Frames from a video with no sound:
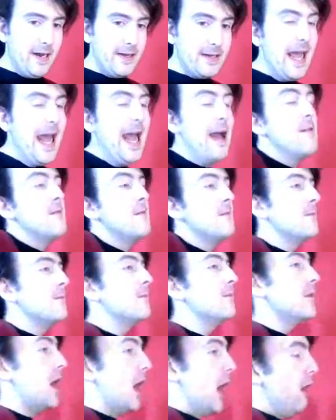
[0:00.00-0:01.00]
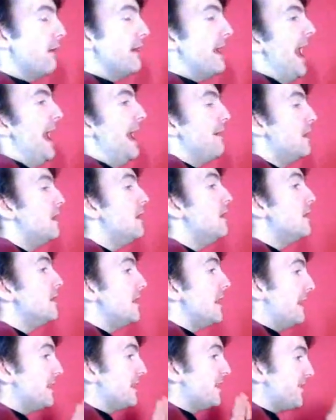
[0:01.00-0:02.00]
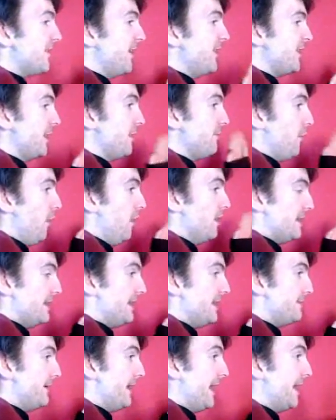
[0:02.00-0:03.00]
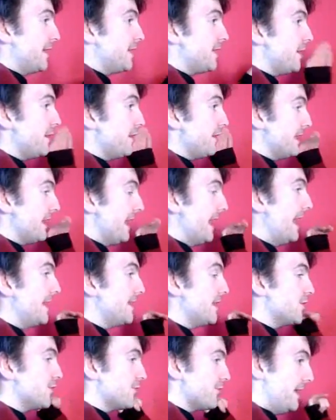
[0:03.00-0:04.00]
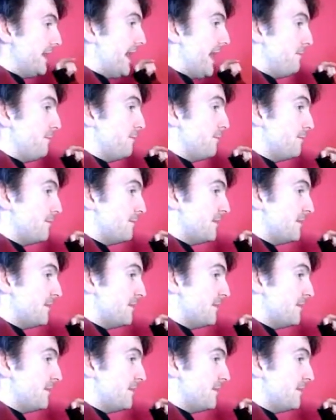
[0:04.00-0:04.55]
Yeah. Oh yeah. As soon as you walked into the building, you could hear the drilling.